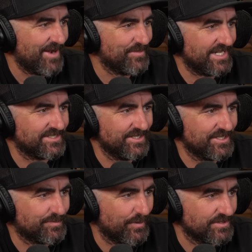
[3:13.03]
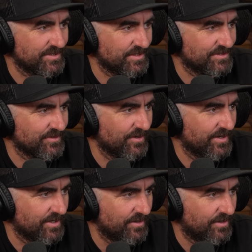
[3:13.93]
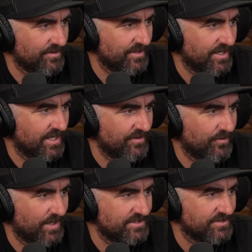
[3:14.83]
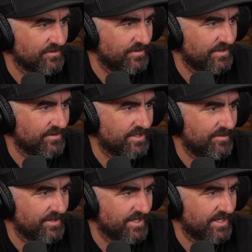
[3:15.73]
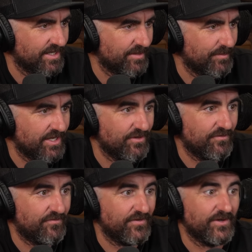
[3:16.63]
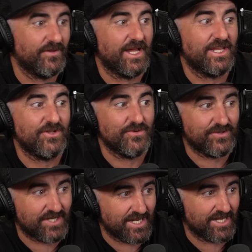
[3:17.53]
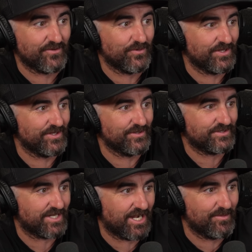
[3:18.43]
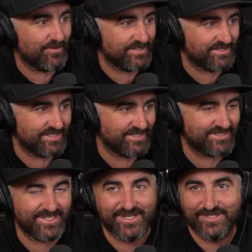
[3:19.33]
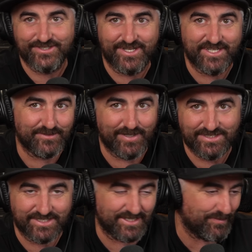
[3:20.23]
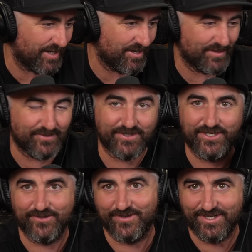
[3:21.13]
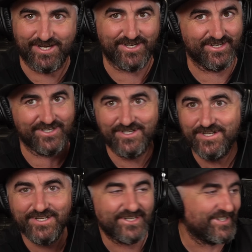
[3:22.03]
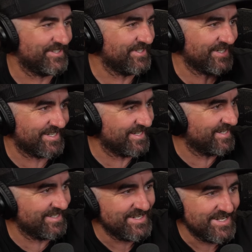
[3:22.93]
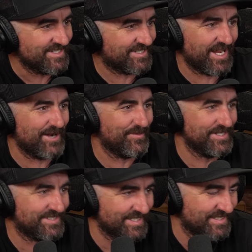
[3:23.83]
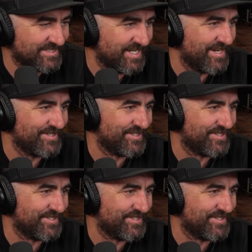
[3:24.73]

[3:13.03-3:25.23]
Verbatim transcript: I'm guessing this person is growing old. Uh, the Western wind will come again and make you feel like you did when those Cowboys didn't stand a chance. Basically, probably when you were younger, good looking, Cowboys didn't stand